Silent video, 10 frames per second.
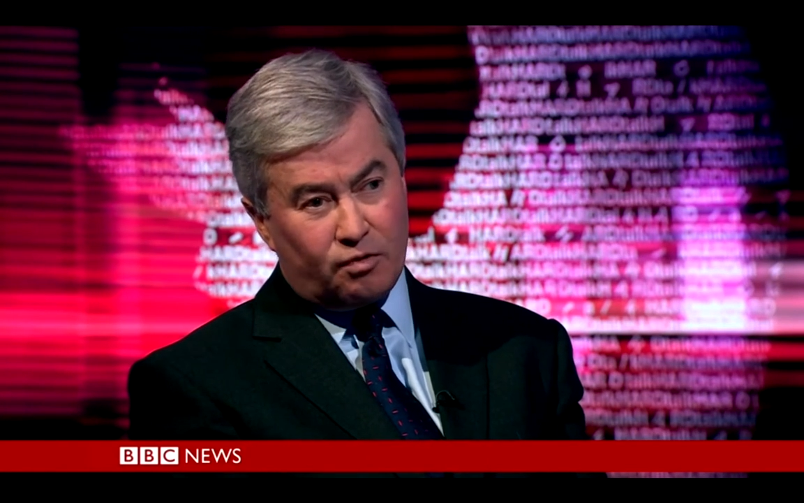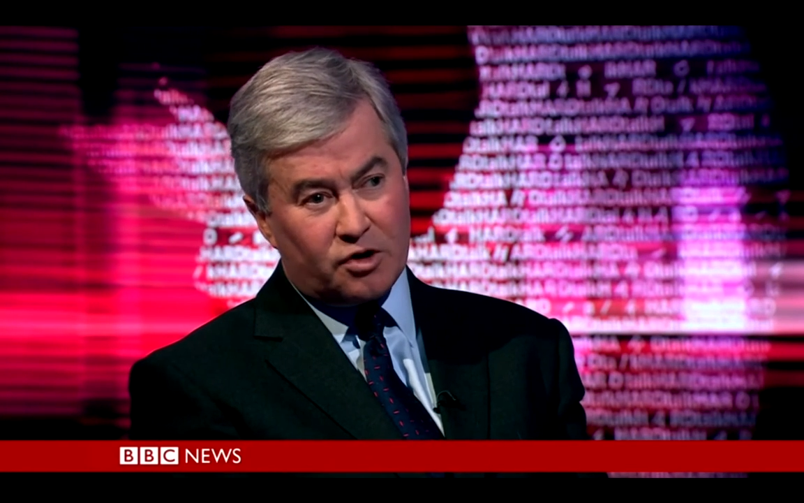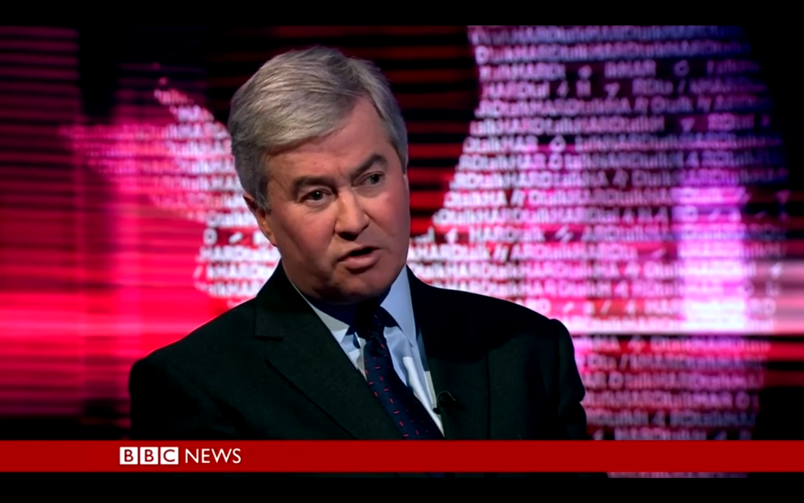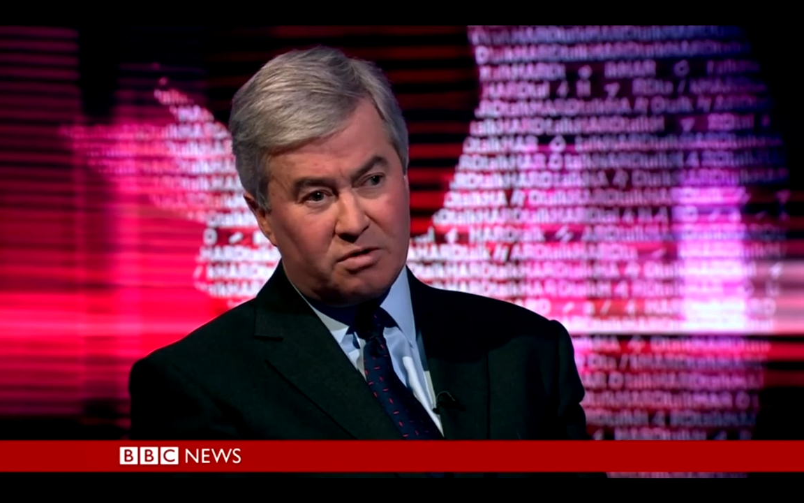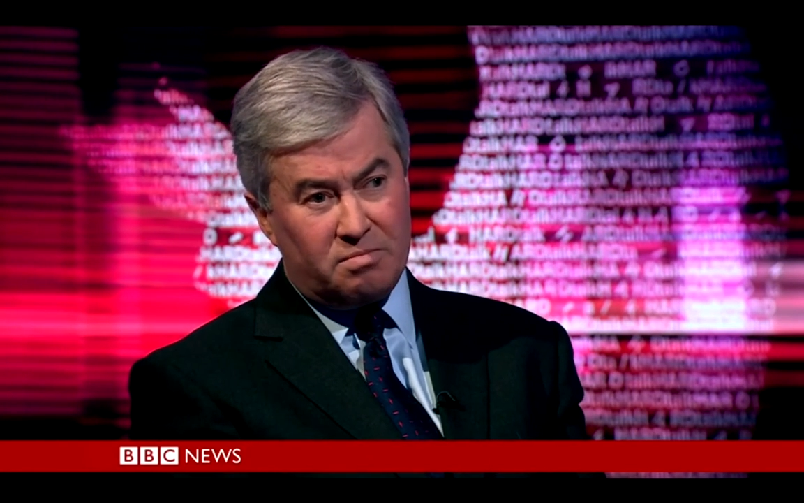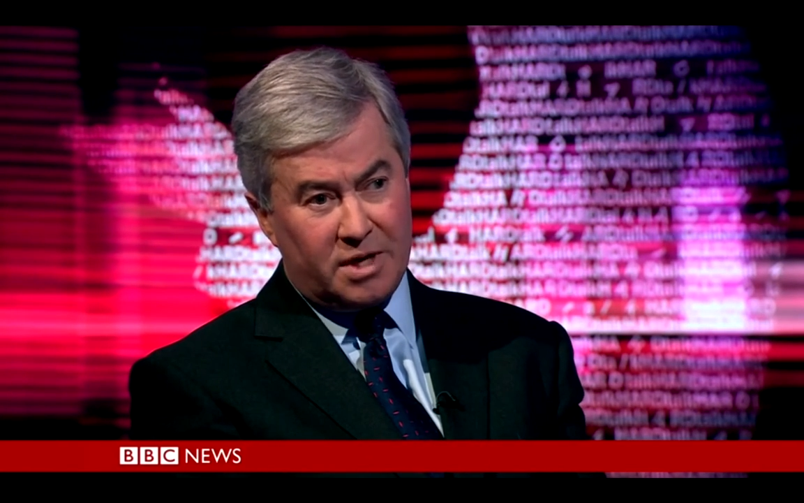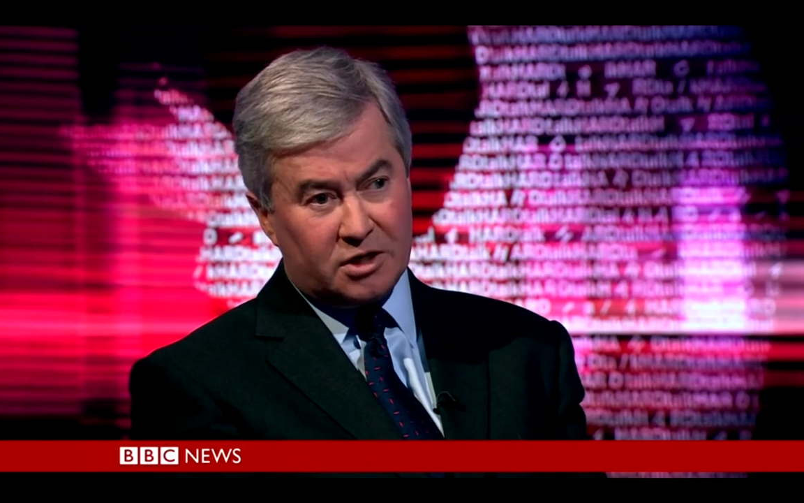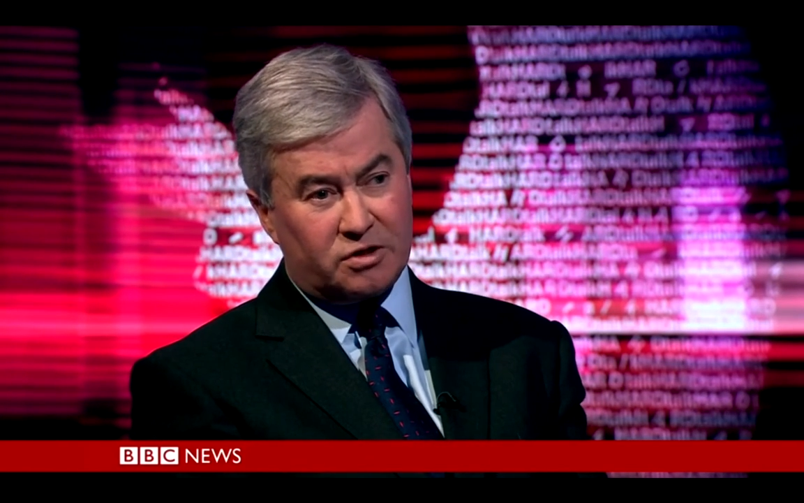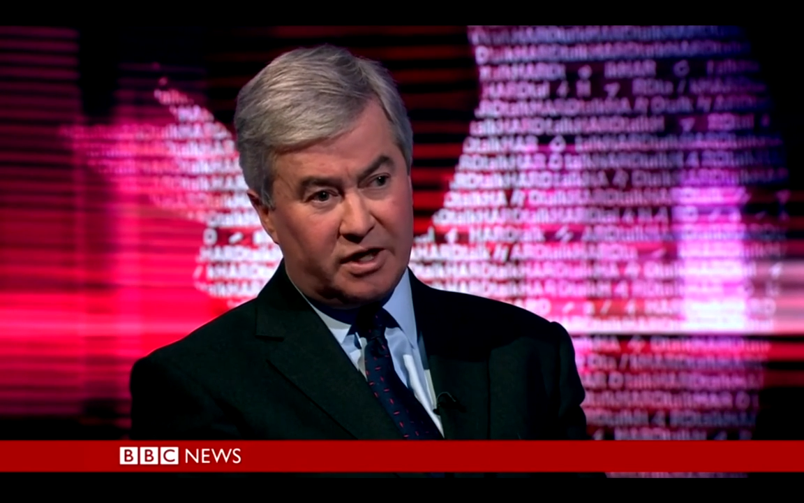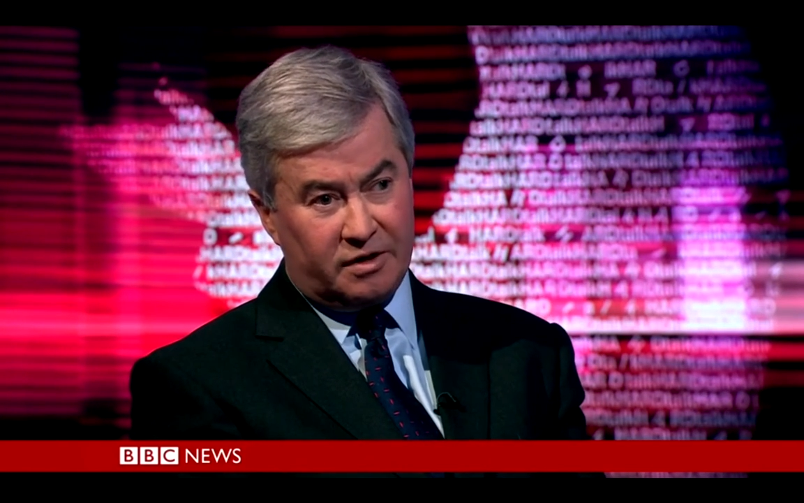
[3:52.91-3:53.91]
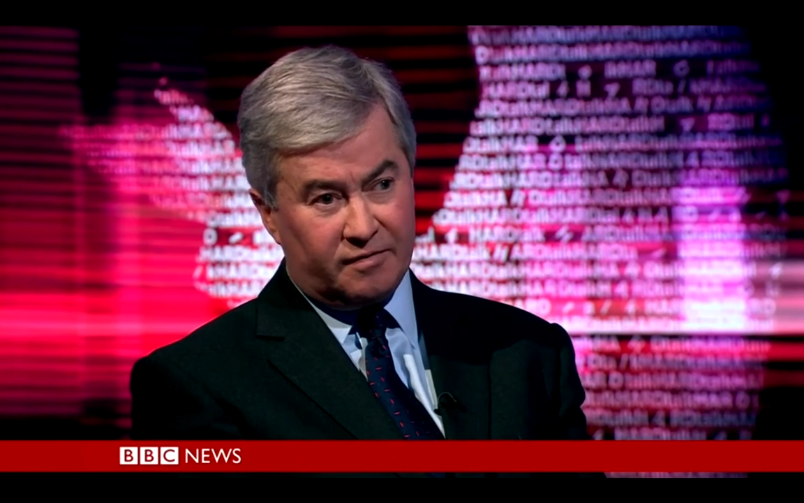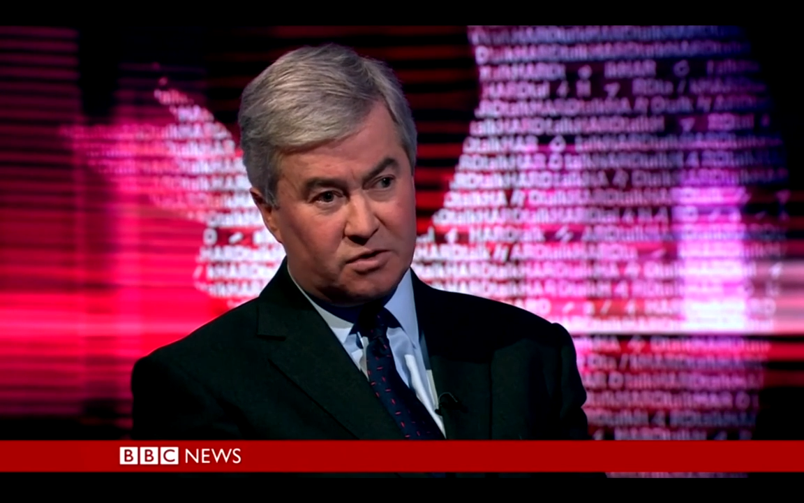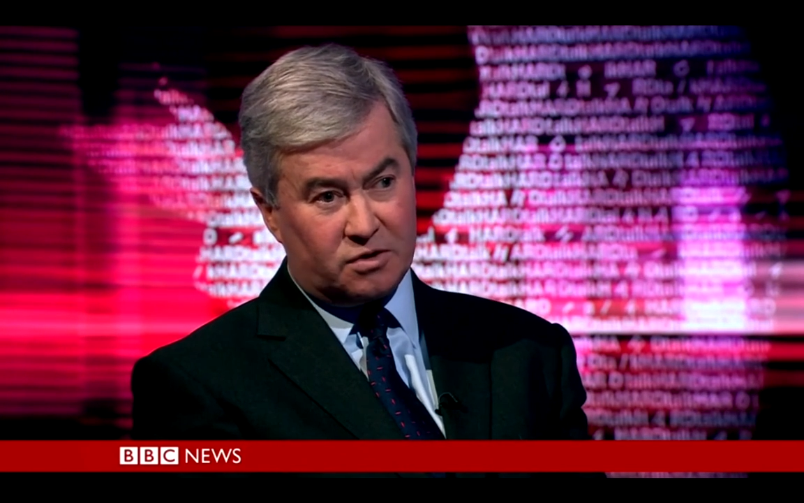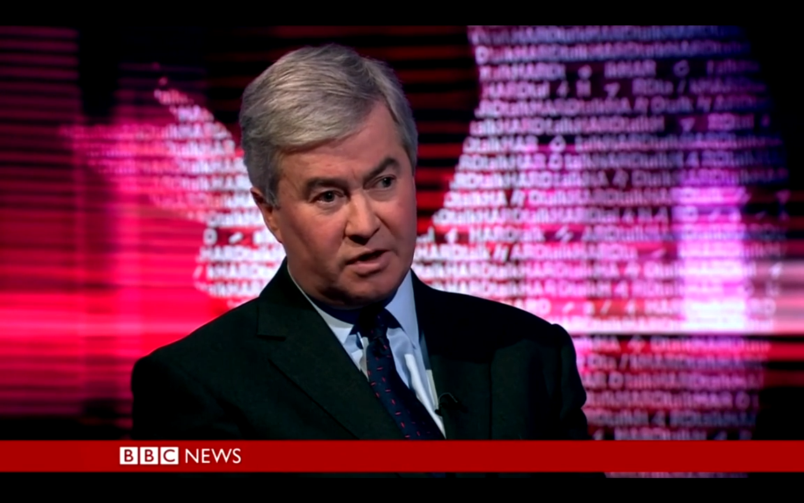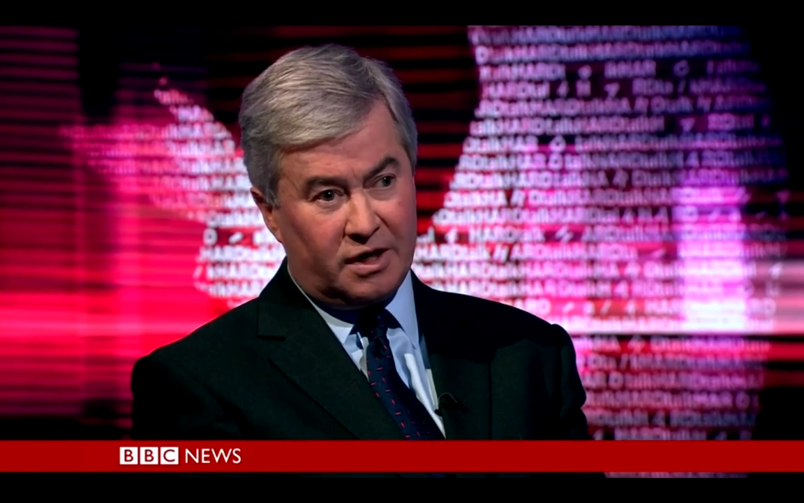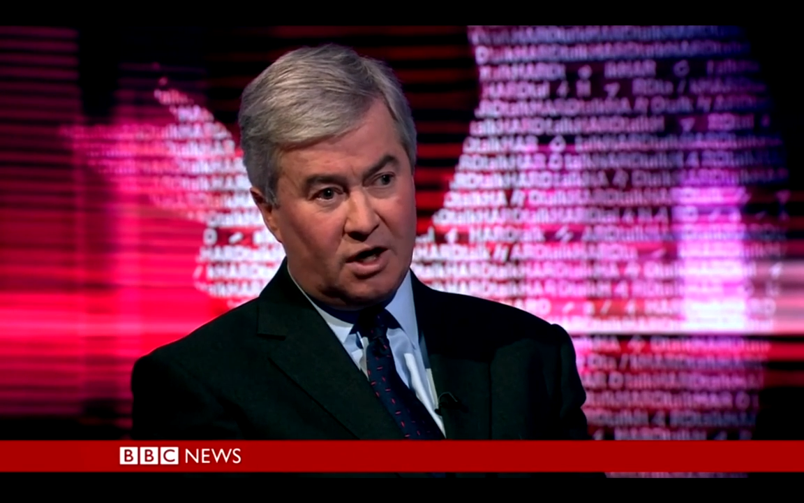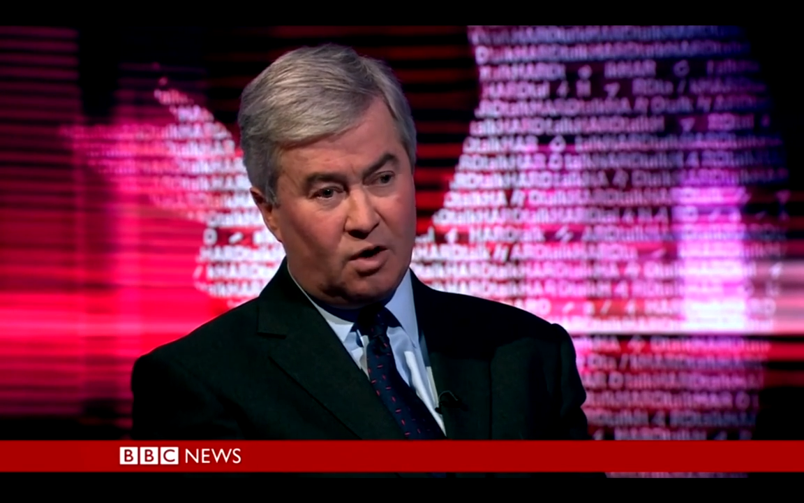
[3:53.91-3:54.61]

Russian military inventory